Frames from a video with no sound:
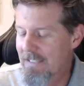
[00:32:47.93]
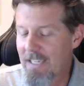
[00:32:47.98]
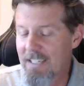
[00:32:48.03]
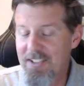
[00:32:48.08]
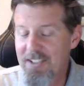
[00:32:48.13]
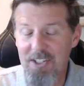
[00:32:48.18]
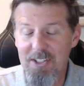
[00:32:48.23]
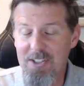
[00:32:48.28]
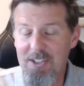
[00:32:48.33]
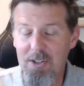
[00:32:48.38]
I
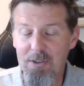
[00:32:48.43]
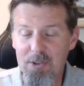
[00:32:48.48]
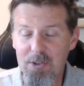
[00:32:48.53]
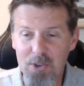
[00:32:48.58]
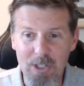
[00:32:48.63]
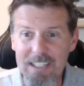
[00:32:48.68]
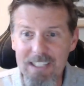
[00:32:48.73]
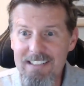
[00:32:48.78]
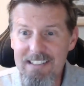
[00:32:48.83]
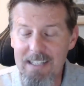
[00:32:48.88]
just don't
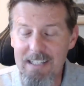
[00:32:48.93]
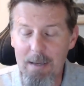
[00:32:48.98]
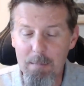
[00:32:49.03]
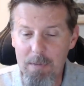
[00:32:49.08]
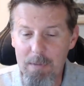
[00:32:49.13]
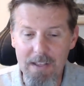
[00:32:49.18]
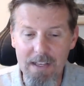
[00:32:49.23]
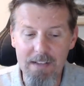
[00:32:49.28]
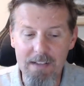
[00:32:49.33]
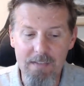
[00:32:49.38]
trust
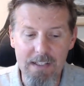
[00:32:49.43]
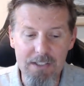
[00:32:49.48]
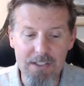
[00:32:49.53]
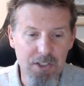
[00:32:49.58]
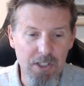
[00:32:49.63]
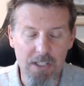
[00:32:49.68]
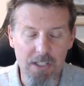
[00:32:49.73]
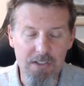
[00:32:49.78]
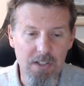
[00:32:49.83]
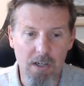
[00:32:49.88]
them. They
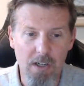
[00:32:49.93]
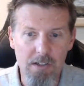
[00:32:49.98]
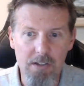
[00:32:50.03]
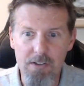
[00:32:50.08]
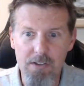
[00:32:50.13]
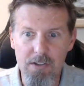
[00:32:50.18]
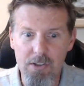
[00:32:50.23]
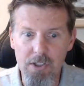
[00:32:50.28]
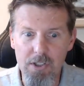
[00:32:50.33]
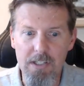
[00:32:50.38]
just
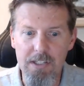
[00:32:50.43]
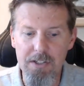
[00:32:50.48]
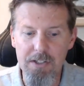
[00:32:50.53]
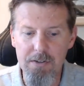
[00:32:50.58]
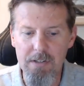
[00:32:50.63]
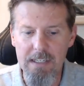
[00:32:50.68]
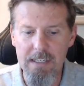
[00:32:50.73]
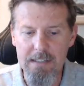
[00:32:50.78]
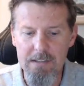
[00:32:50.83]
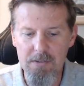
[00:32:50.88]
aren't good.
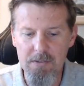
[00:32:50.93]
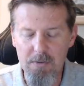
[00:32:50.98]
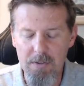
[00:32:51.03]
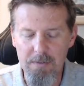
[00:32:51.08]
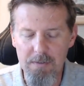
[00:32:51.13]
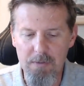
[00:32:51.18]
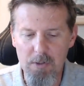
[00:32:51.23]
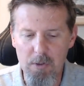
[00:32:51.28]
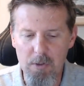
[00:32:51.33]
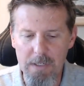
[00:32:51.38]
And it
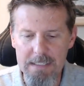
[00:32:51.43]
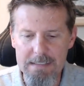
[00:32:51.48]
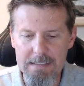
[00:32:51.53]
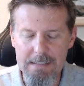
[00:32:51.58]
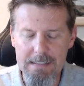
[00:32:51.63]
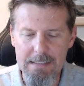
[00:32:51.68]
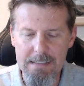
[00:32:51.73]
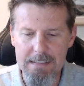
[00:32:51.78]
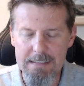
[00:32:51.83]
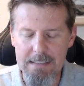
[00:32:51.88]
sort of
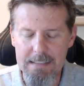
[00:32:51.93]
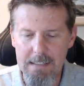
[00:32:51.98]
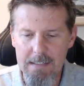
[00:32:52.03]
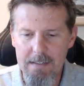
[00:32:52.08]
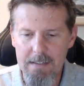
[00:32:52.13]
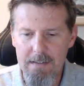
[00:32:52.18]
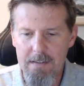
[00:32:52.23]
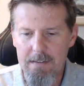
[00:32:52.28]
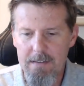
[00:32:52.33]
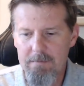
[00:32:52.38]
creates this
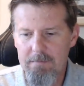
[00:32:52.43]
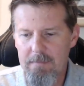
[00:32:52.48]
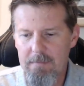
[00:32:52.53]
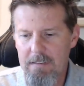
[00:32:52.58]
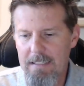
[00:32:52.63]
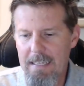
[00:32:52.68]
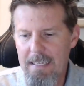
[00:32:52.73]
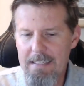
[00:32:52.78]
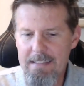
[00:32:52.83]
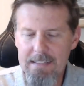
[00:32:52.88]

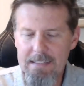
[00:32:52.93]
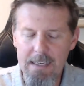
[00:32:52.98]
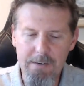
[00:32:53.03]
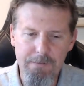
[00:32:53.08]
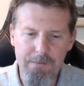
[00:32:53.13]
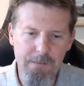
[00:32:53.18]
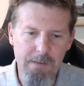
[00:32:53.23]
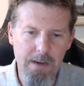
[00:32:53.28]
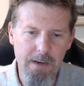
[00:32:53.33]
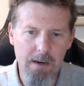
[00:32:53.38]

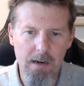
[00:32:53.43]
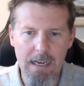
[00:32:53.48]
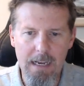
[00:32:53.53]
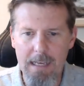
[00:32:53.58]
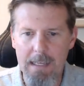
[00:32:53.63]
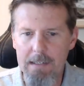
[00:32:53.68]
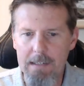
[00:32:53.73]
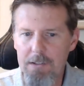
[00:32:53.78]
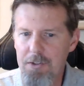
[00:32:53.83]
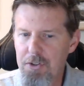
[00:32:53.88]
laissez-faire
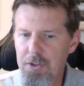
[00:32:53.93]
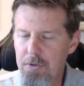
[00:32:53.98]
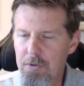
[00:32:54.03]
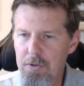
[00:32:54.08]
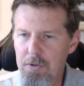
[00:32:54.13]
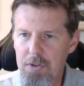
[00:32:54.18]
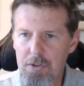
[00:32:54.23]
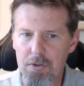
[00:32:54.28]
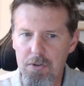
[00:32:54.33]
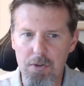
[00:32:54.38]

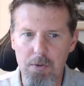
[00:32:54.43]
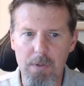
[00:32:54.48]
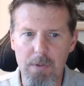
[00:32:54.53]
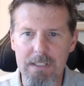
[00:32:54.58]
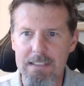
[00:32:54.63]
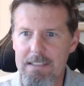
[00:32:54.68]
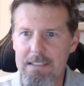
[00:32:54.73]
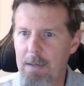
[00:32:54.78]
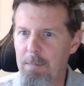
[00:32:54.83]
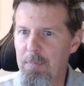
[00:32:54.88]
attitude to
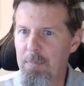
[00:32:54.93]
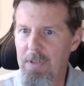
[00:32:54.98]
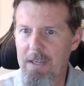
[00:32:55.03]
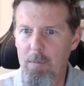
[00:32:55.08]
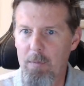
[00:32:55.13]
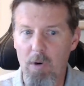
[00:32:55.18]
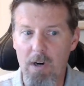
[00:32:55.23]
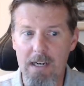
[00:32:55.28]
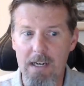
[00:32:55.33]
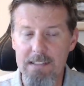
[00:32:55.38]
doing
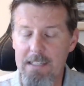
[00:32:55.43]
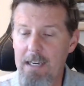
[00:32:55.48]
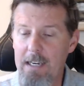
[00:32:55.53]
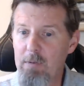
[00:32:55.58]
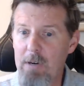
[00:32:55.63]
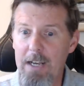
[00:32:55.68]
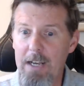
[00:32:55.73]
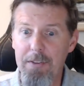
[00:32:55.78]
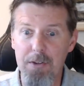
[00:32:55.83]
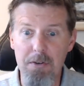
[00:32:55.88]
something. Whereas
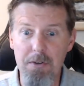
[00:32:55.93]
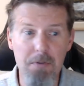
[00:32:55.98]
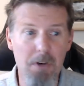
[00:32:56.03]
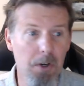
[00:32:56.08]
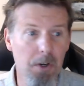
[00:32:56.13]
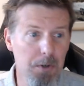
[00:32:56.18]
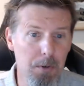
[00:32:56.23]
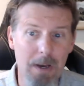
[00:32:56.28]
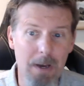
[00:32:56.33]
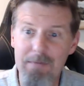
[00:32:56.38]
I'd rather,
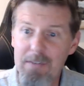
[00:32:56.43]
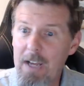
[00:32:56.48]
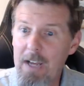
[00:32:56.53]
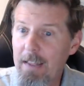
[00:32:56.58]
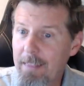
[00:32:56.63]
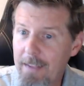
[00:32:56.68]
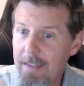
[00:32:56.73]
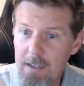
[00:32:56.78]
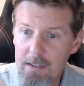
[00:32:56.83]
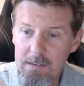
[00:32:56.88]
you have
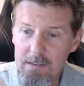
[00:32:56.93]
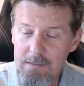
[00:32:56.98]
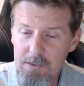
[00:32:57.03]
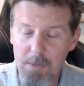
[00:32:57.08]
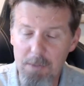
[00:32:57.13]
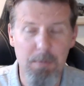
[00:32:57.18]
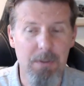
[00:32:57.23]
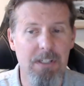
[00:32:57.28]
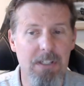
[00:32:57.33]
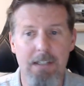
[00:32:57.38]
nothing
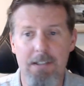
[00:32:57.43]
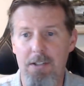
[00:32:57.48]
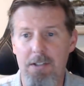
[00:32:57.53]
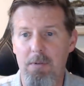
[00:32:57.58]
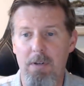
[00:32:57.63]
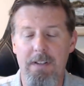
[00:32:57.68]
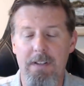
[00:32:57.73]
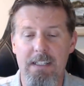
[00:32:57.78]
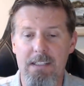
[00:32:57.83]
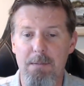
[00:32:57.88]
to protect
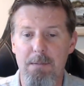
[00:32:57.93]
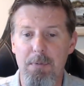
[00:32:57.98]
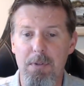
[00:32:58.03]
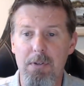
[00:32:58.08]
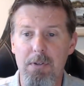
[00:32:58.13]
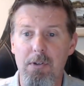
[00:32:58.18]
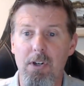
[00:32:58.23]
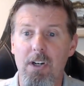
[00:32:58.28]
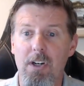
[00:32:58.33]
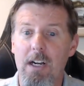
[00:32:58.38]
you on the
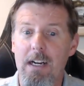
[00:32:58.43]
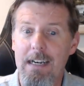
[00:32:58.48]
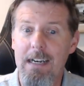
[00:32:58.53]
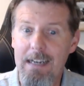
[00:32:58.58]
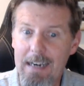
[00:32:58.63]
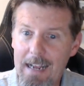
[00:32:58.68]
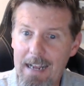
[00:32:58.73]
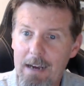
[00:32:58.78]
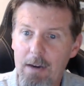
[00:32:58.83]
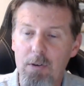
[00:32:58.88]
computer.
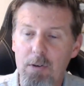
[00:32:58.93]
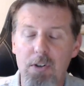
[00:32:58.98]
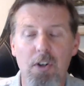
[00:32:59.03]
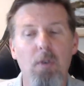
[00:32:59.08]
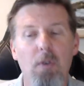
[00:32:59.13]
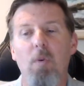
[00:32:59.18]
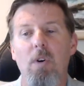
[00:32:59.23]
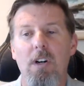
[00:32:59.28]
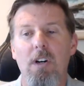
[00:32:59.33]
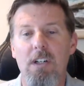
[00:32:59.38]
Now
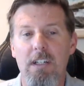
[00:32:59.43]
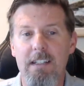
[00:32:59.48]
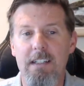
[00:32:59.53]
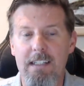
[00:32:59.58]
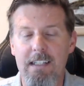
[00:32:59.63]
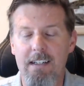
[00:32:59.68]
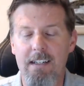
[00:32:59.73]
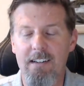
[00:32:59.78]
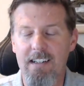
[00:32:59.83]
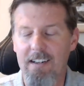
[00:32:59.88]
go work on
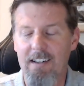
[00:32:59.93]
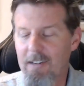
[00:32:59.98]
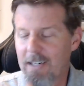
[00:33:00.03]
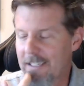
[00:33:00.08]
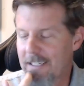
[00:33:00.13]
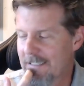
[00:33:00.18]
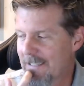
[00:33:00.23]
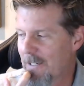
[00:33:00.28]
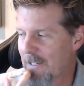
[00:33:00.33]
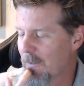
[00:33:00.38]
the internet,
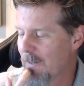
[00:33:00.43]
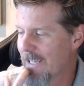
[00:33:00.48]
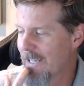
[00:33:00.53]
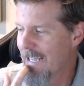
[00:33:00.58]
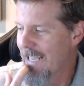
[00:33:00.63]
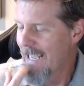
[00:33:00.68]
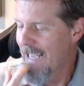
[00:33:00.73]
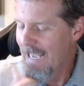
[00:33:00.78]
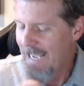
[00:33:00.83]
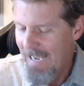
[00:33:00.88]
right? So,
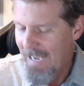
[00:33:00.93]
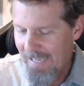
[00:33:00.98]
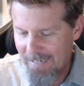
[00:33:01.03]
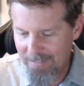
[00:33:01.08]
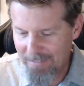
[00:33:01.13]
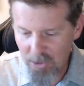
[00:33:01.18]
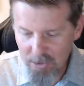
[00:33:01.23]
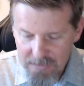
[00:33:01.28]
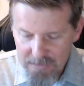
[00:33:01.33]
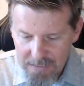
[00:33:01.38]
and
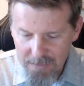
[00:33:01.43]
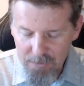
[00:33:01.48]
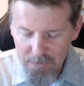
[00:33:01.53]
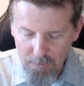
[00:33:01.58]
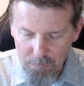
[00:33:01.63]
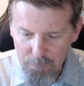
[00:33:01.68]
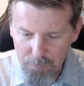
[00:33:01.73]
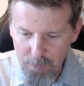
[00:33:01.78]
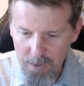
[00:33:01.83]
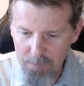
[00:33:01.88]
I looked down at
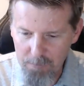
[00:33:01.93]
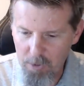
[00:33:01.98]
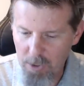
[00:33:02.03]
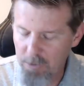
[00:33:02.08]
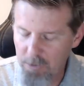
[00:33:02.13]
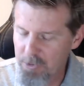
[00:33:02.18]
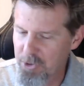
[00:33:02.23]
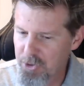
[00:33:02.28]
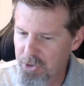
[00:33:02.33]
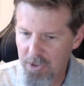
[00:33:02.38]
the front
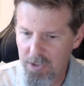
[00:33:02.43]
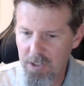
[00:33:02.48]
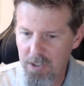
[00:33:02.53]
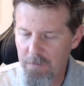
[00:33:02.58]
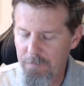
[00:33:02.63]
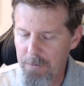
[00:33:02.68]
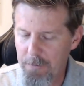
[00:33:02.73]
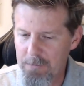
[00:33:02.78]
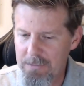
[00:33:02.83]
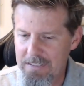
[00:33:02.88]
row, and sure
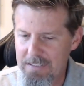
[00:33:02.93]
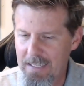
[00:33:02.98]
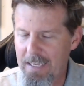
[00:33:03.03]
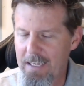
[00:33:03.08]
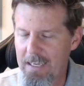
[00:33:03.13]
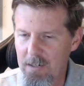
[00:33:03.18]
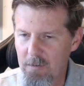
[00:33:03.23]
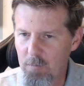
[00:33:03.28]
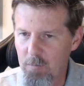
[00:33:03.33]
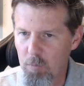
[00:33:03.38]
enough, it was the
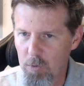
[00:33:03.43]
head of